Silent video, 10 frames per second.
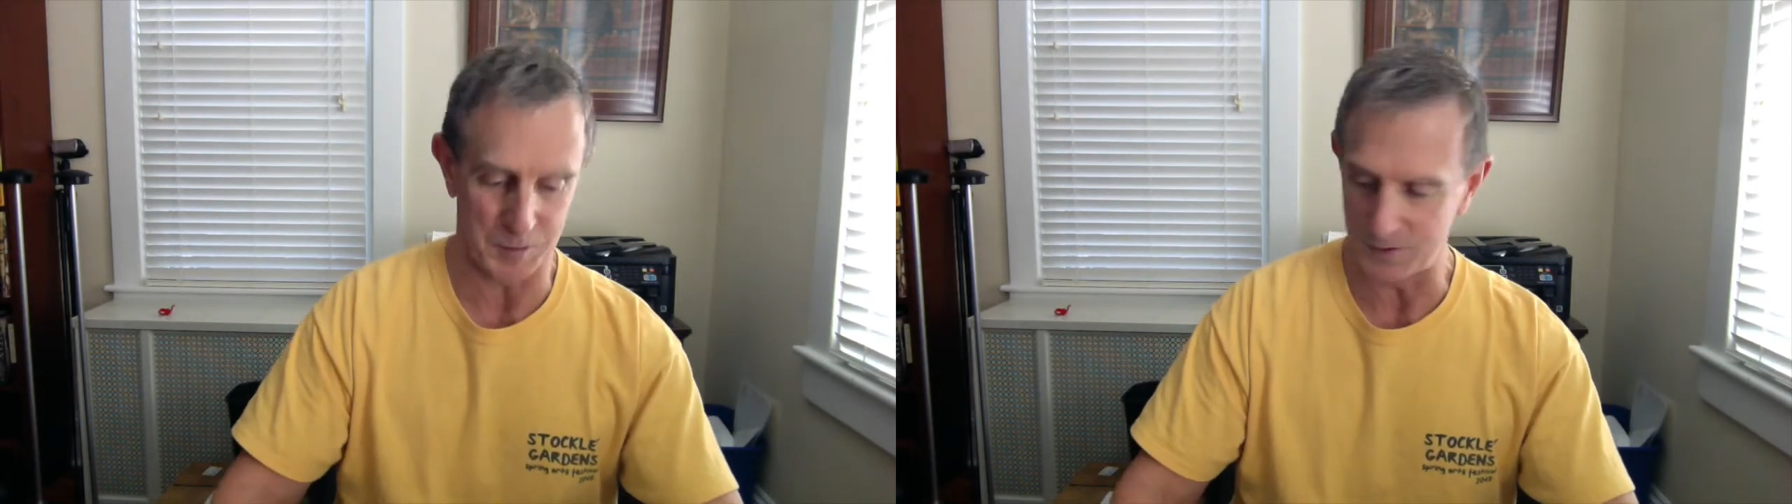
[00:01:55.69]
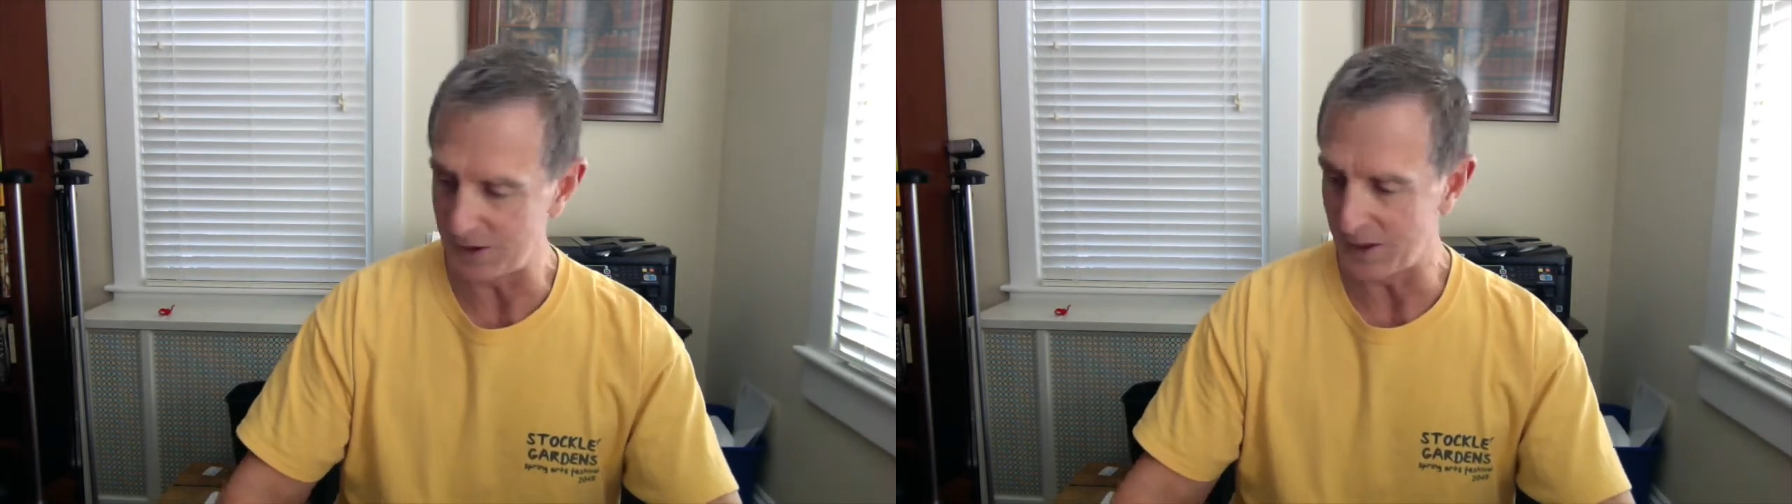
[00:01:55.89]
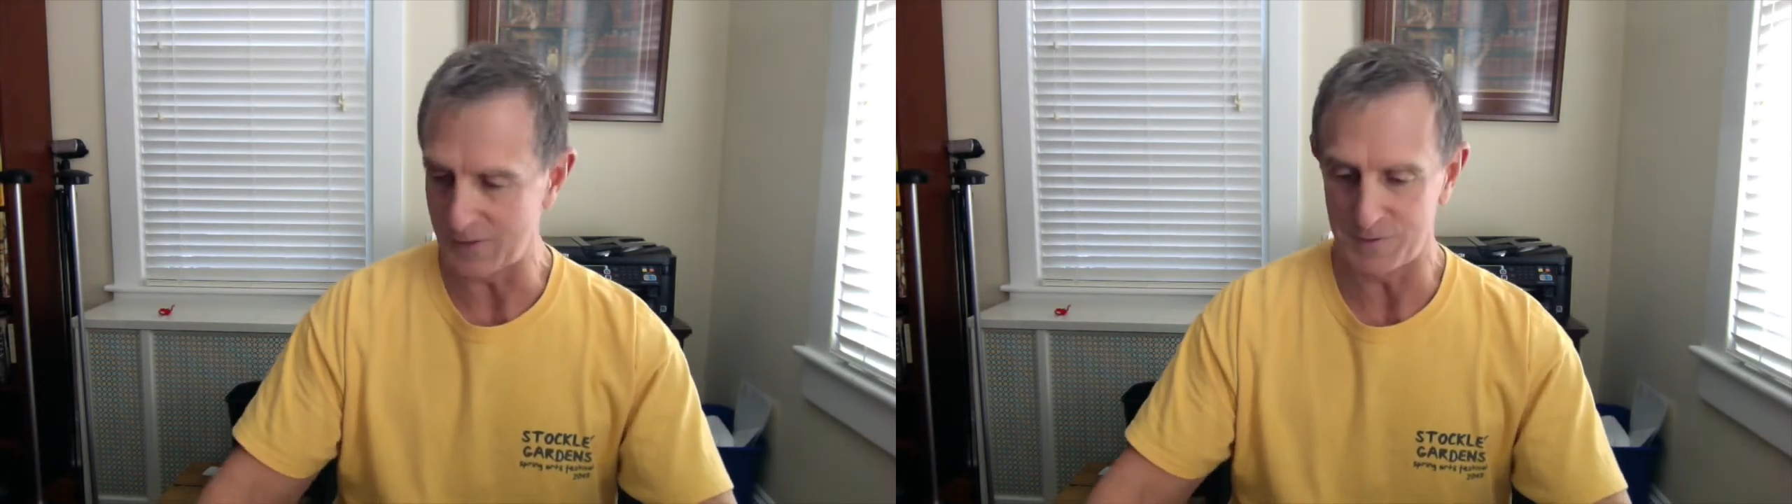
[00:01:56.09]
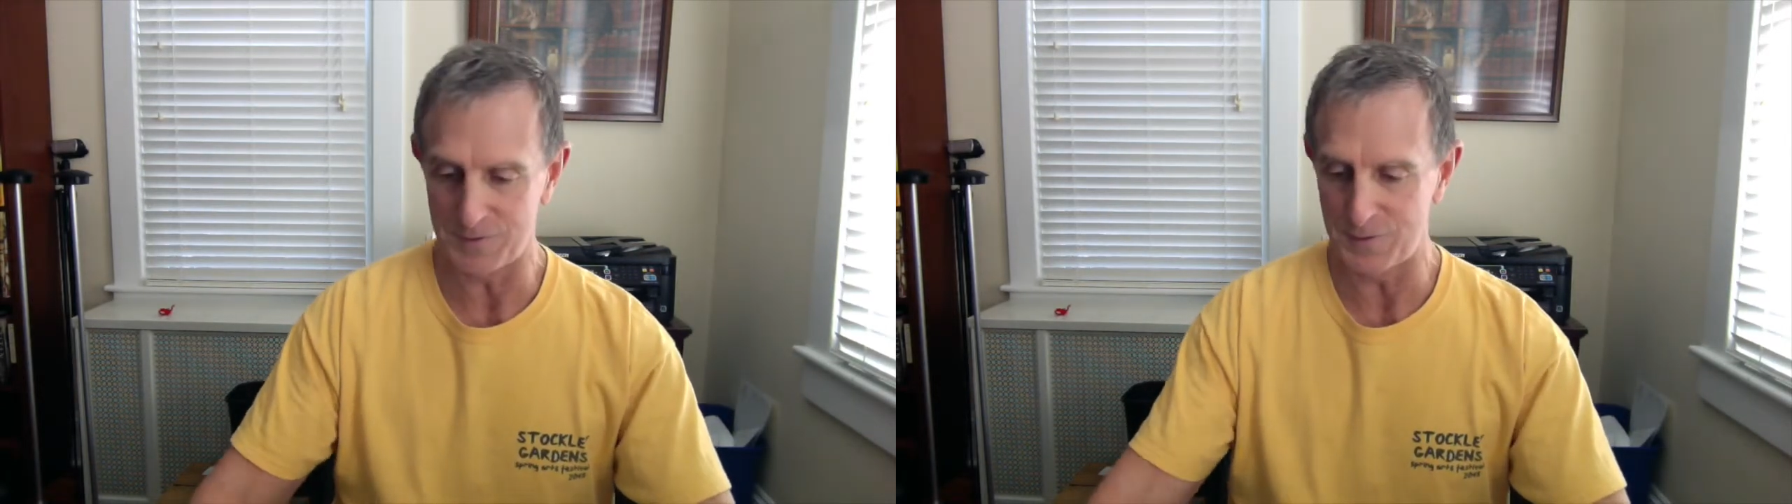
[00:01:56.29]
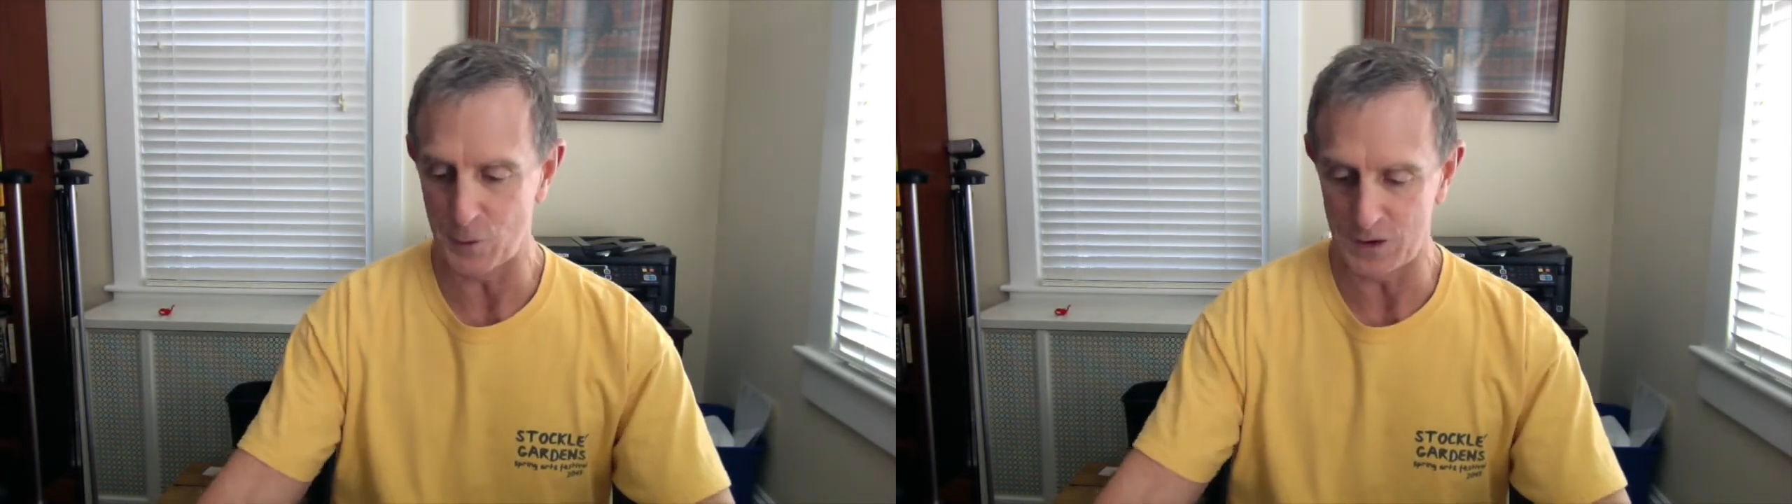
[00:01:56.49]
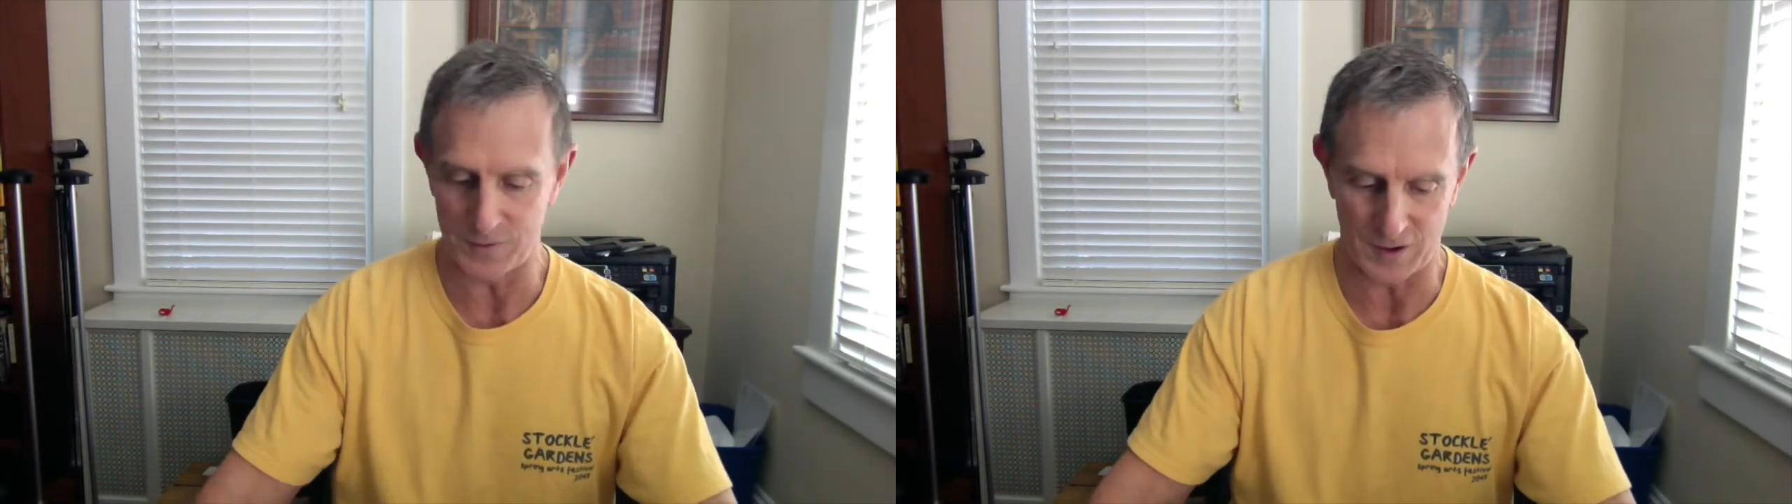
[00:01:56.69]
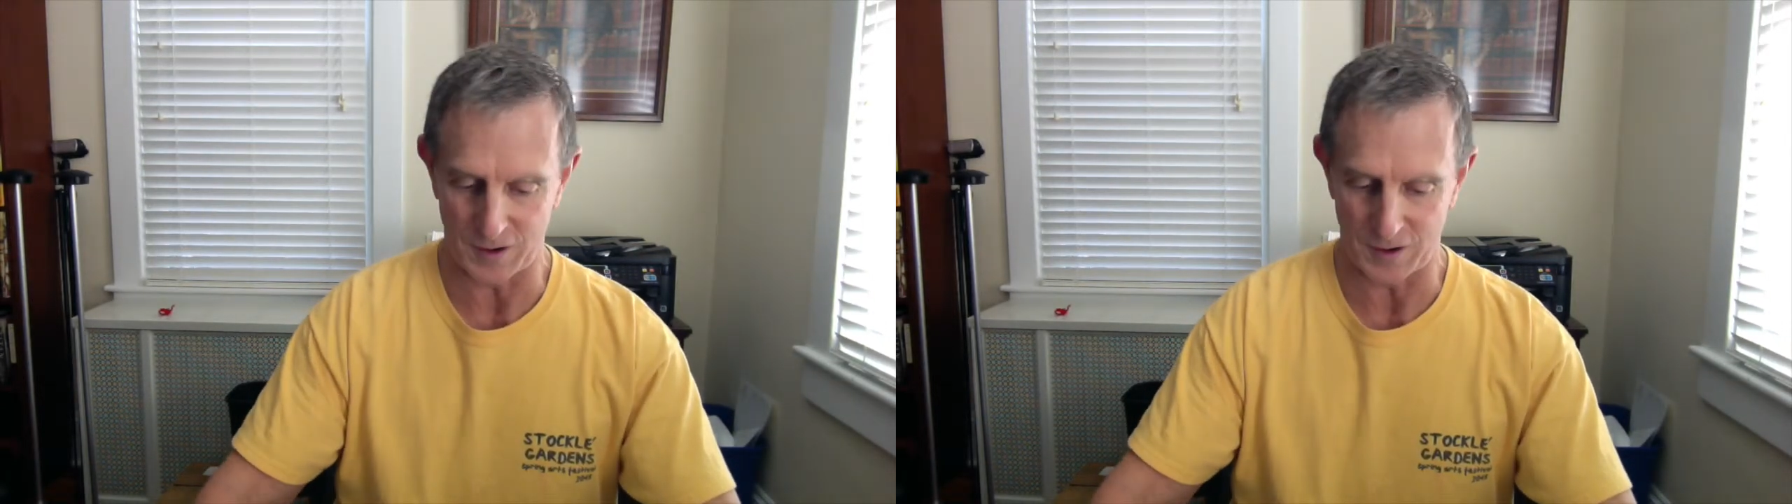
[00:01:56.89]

but I've got like 4 different